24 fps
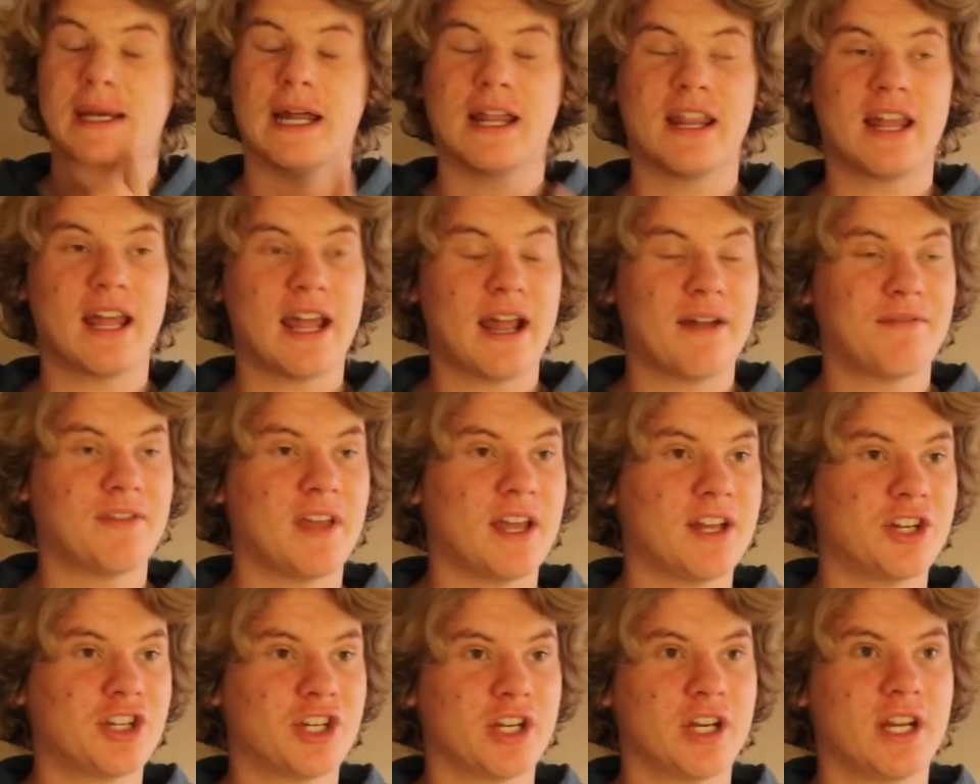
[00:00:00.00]
that I have the
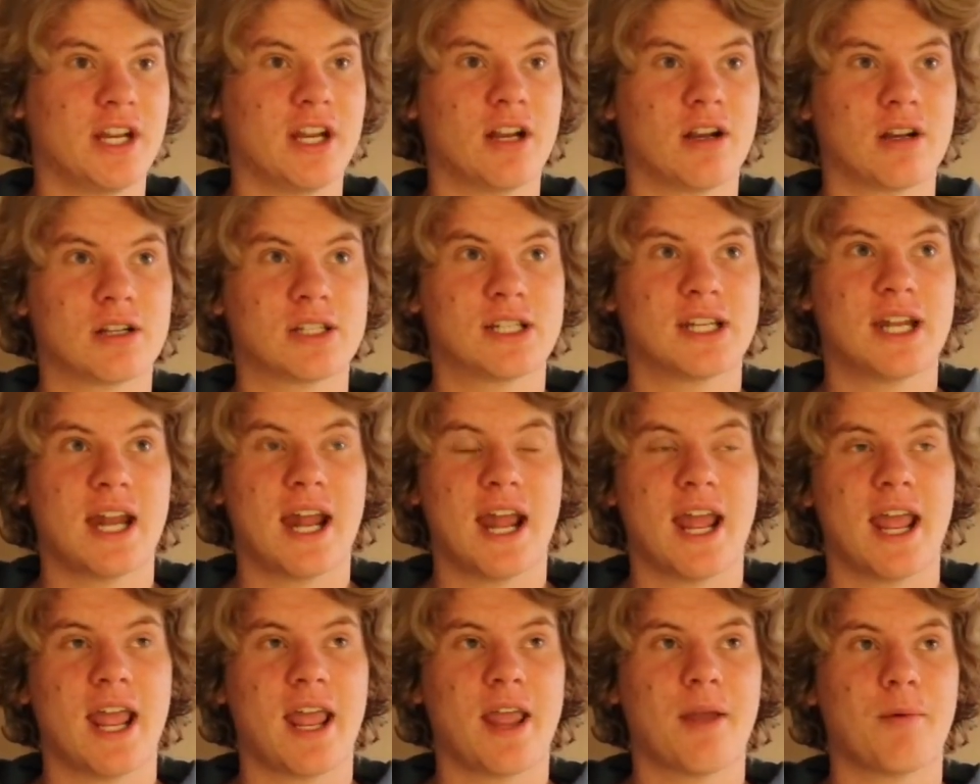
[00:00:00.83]
engine here
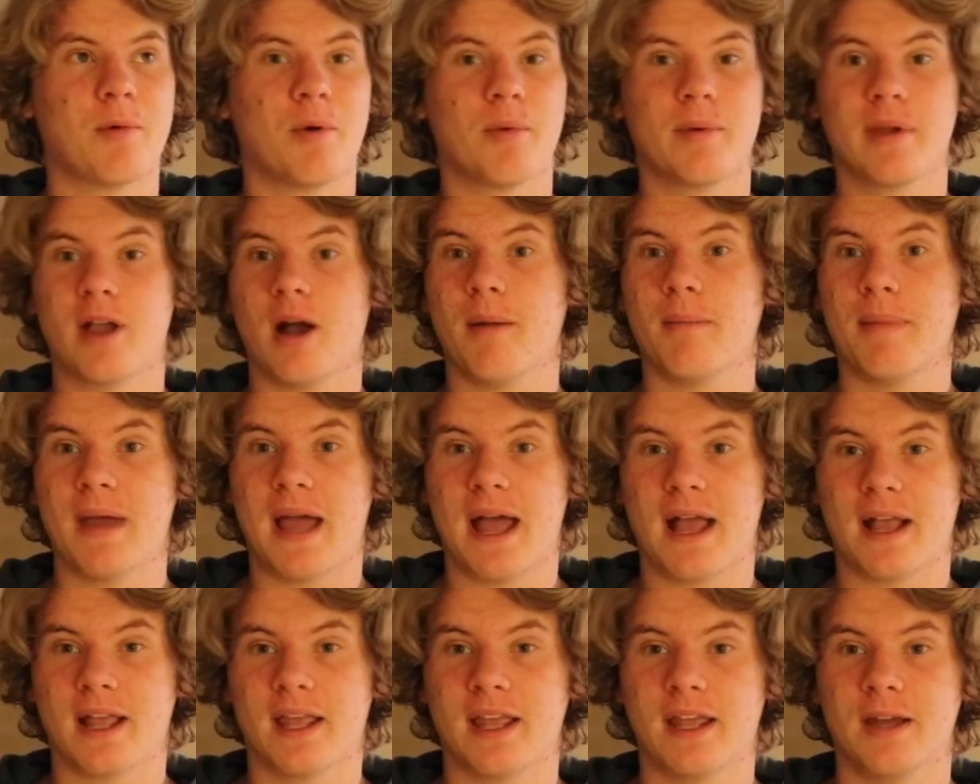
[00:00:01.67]
today, when we got
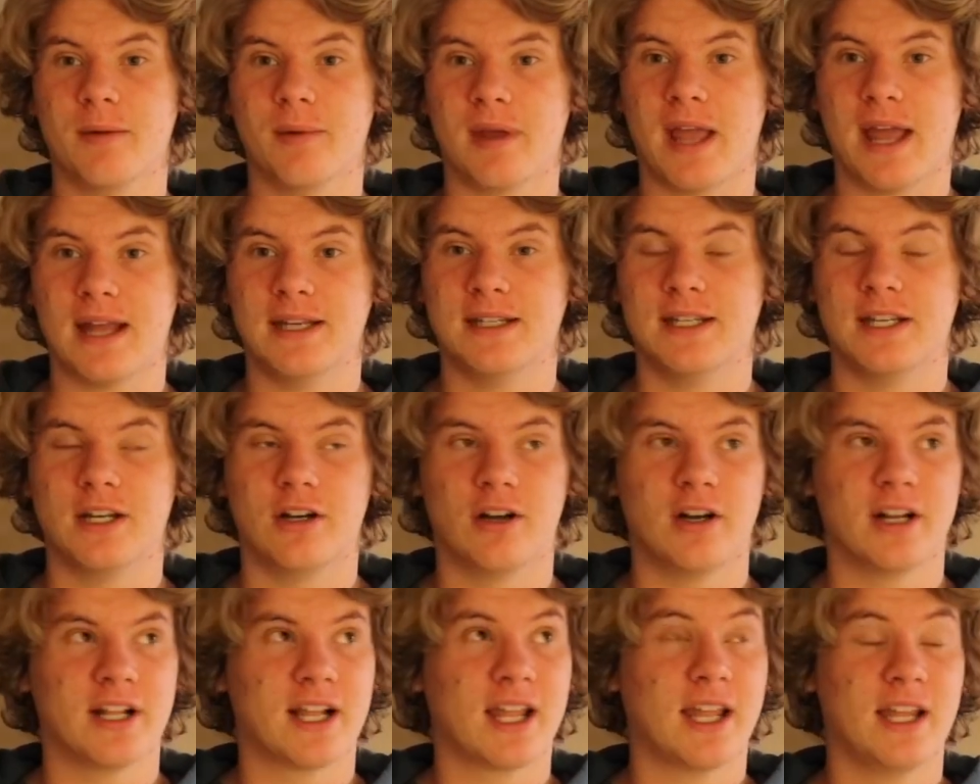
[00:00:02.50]
back and we had
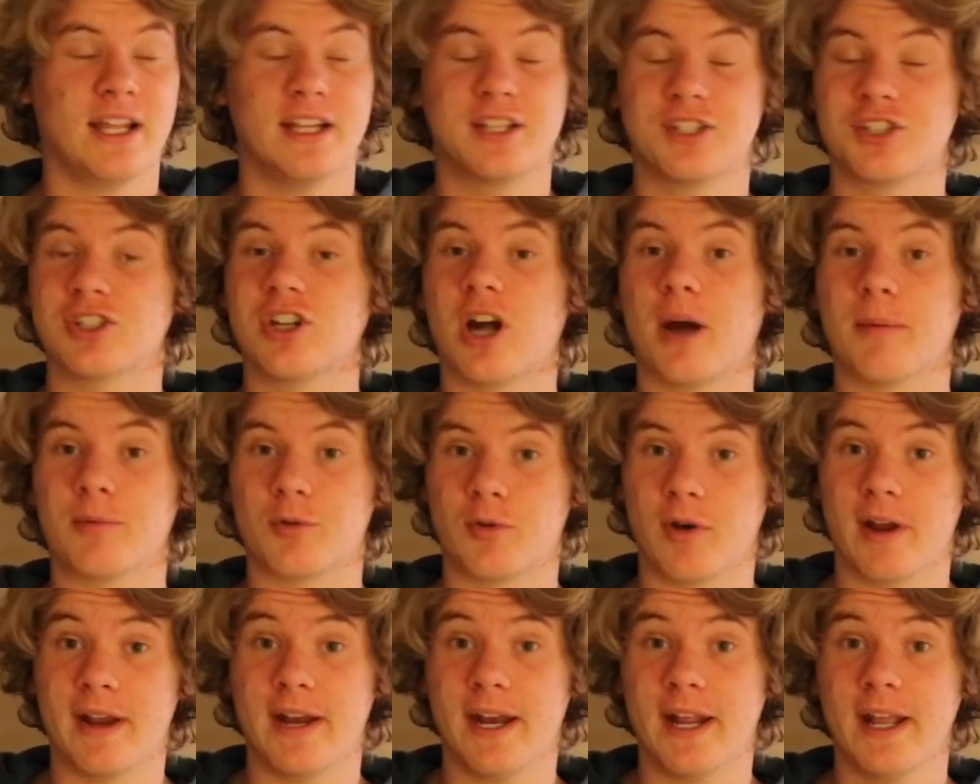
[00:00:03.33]
dinner, it stopped
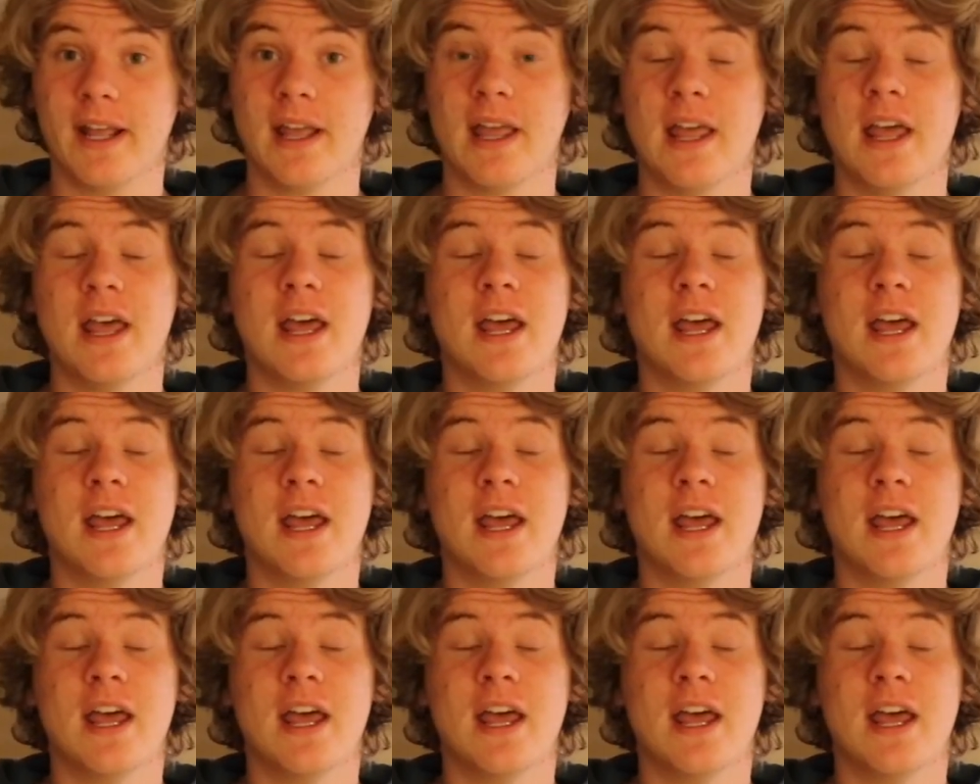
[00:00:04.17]
raining,